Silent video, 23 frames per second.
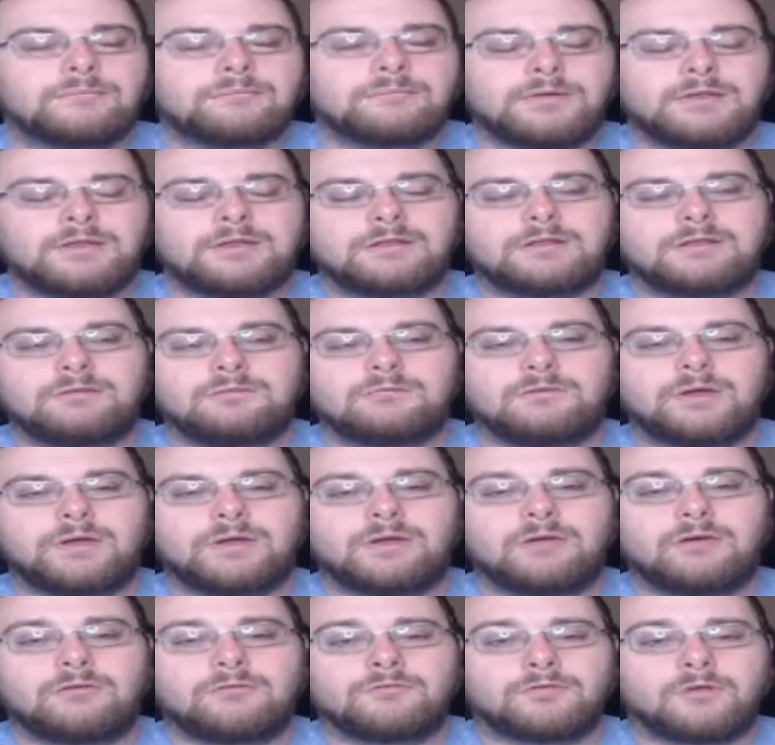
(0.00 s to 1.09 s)
But anyway,
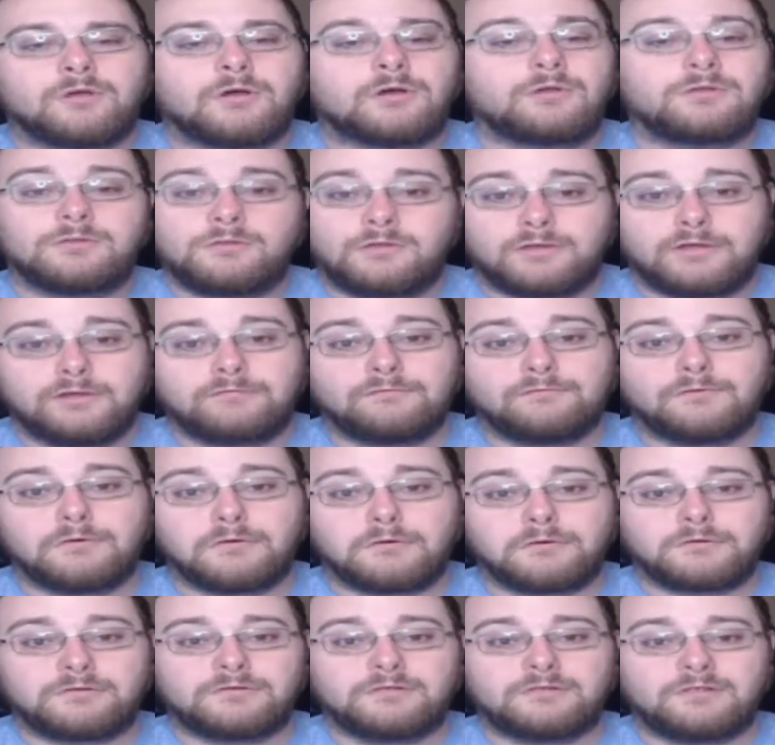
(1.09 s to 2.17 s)
overall, looking
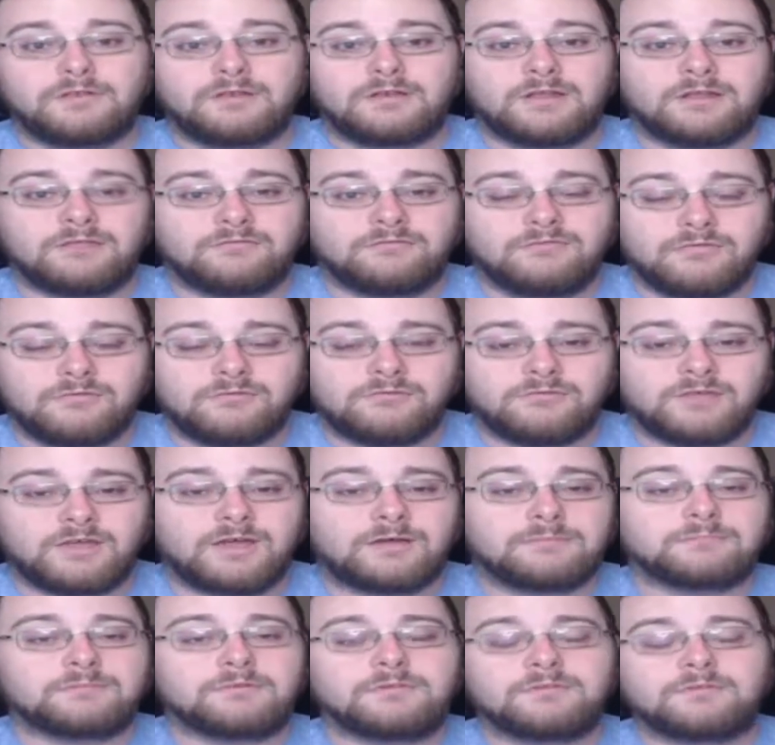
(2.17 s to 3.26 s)
forward to the next few
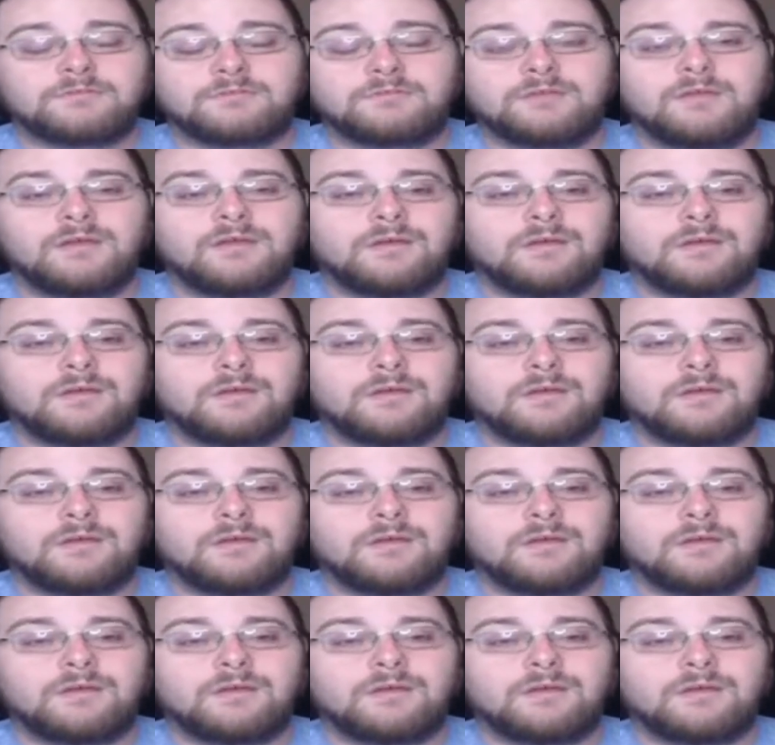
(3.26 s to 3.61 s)
chapters.